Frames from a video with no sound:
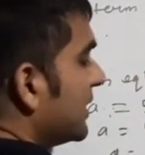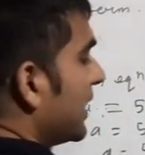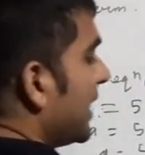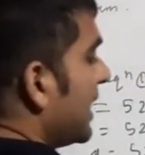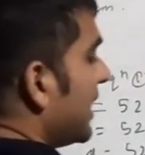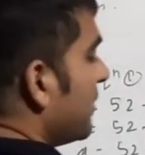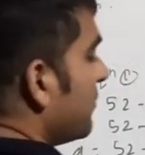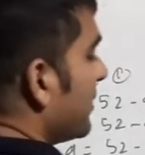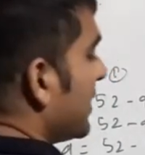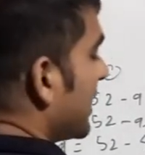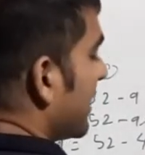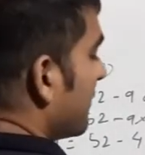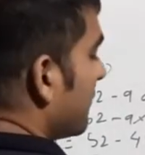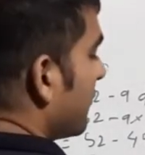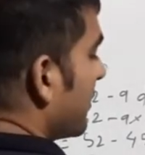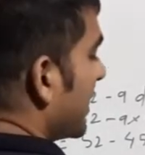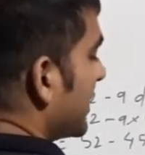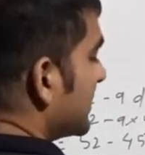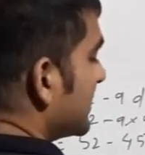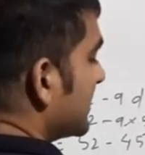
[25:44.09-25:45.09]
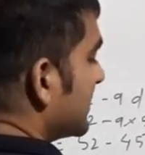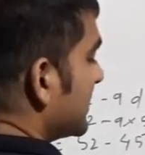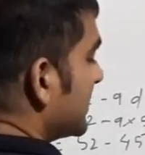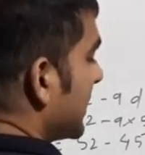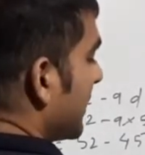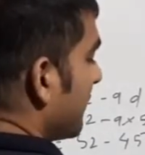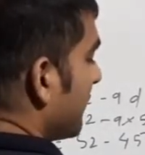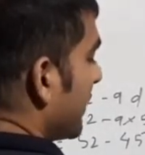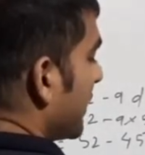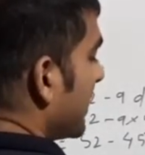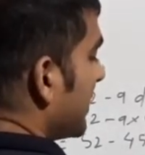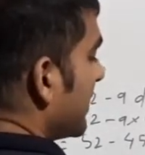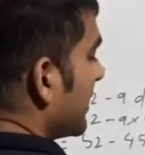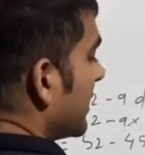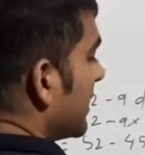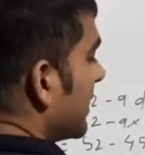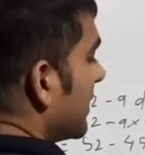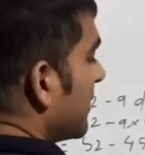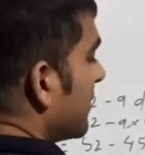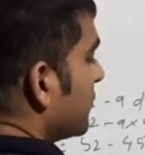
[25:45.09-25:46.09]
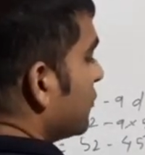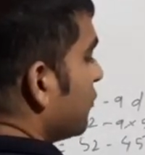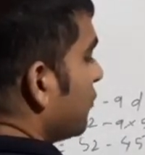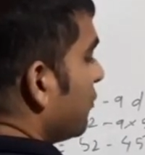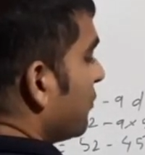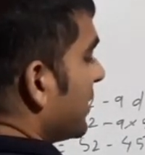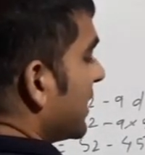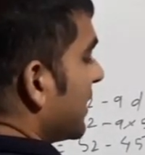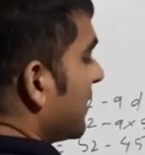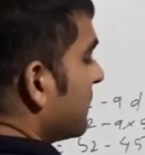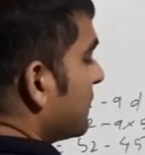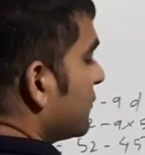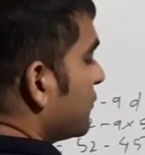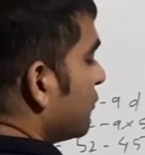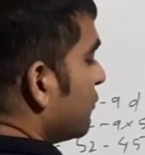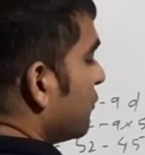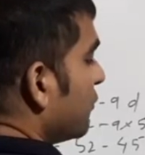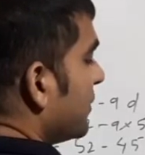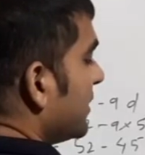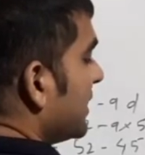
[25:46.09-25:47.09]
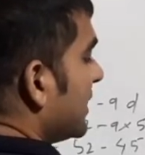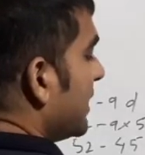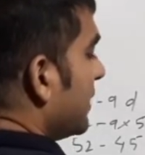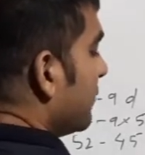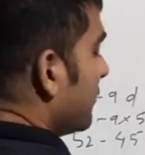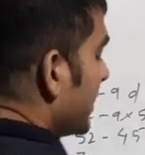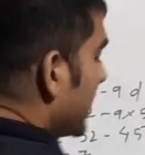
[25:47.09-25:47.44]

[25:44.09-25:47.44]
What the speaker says: A we have what? 7. 2 we have 2. D we